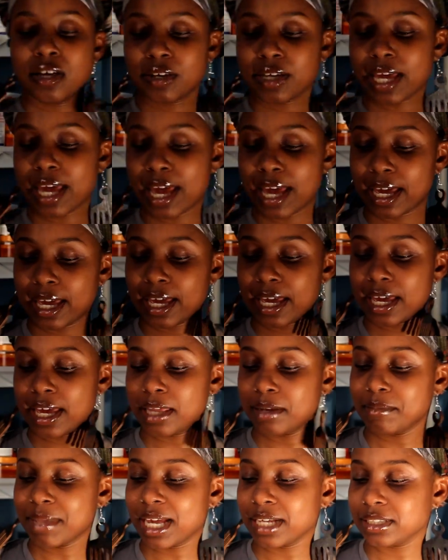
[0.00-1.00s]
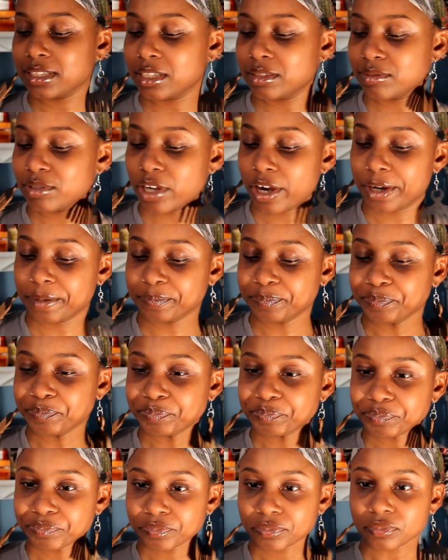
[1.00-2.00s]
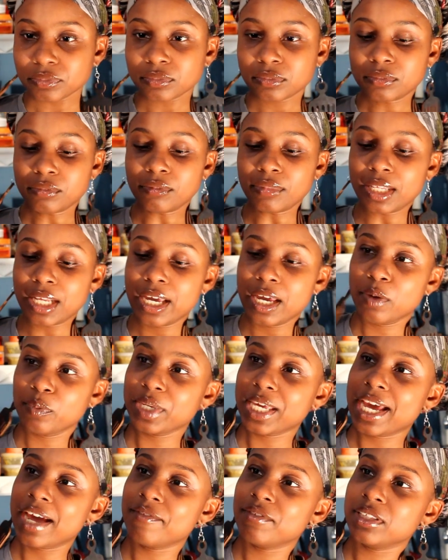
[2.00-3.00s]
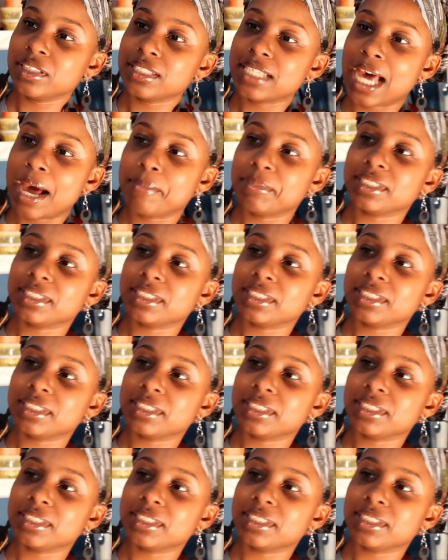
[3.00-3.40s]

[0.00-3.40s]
Okay, and magazine, sorry. And we have the top